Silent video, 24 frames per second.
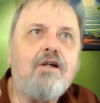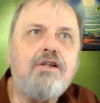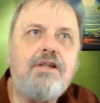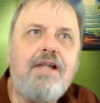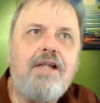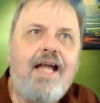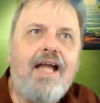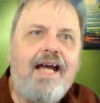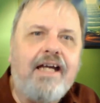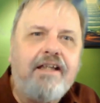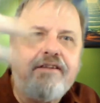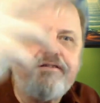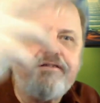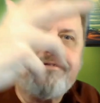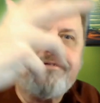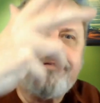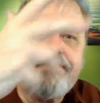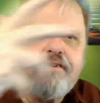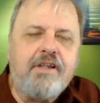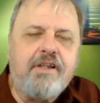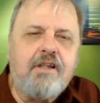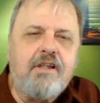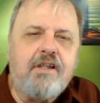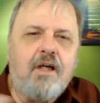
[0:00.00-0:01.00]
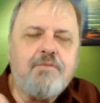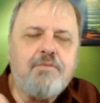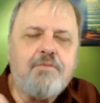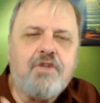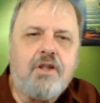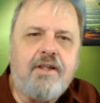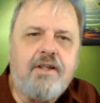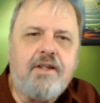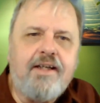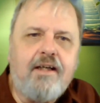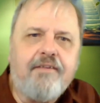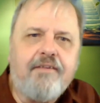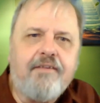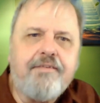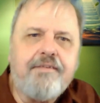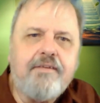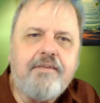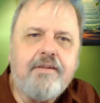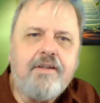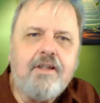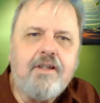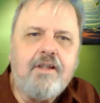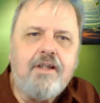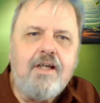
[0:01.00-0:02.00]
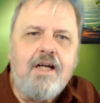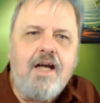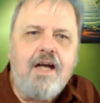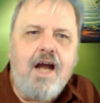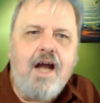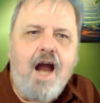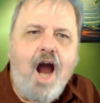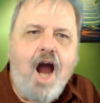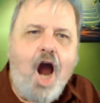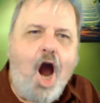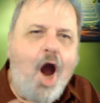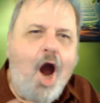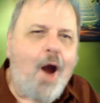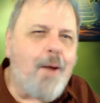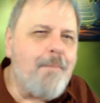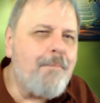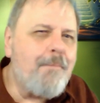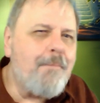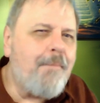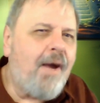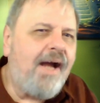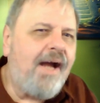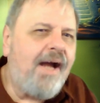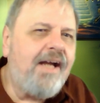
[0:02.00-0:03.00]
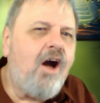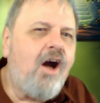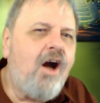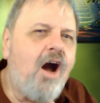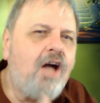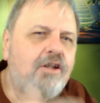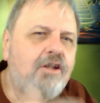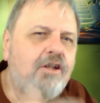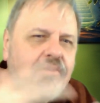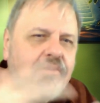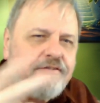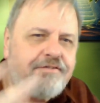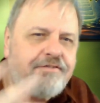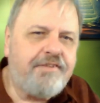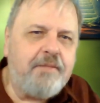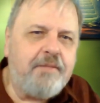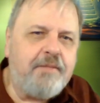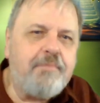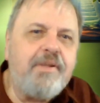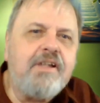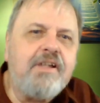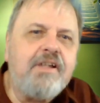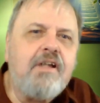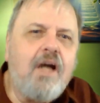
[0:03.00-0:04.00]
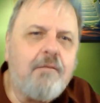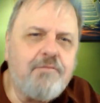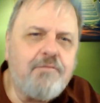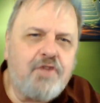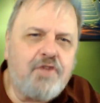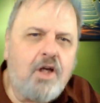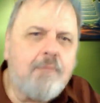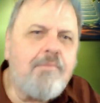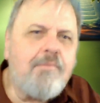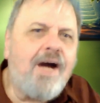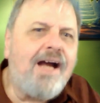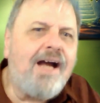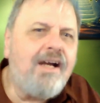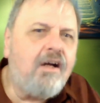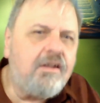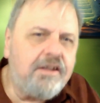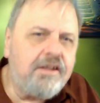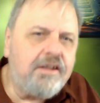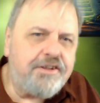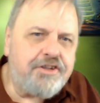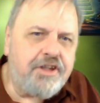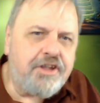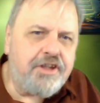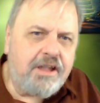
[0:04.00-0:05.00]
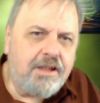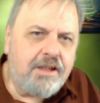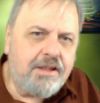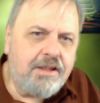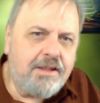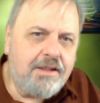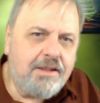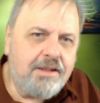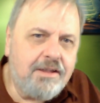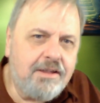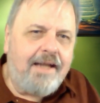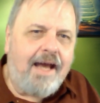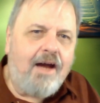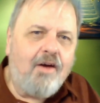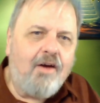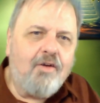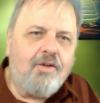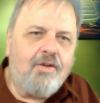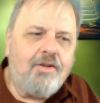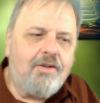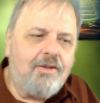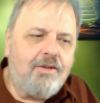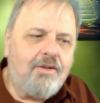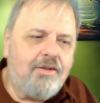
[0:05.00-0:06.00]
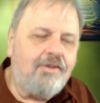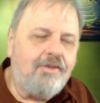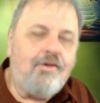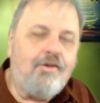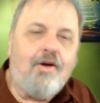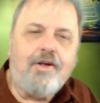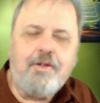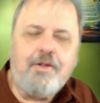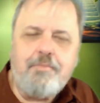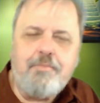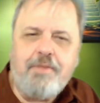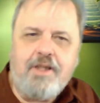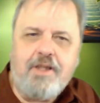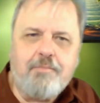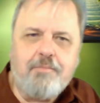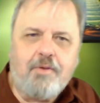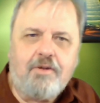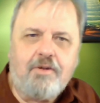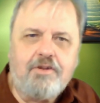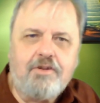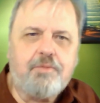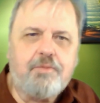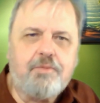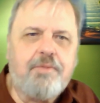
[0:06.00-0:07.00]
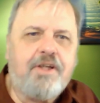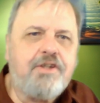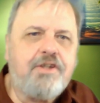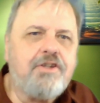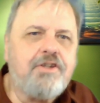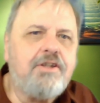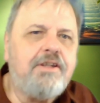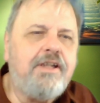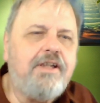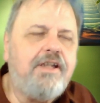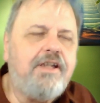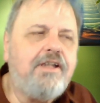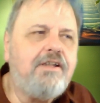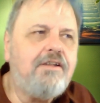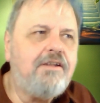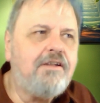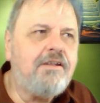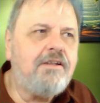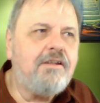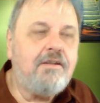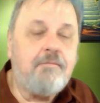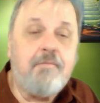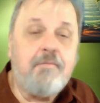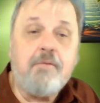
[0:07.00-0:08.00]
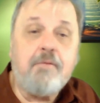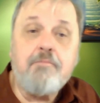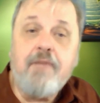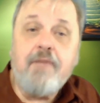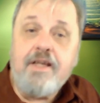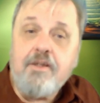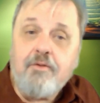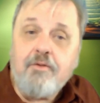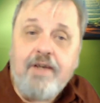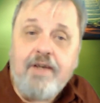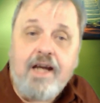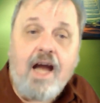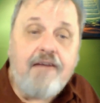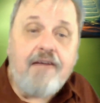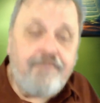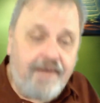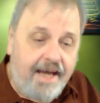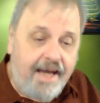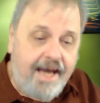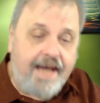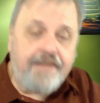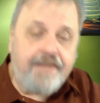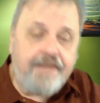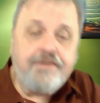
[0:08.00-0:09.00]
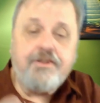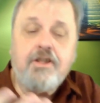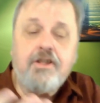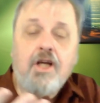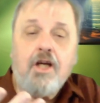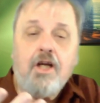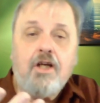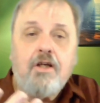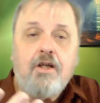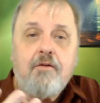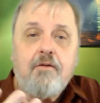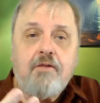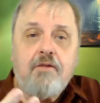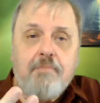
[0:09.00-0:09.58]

our life becomes our health. Our biography becomes our biology. Now, a lot of people, especially by the way, I've had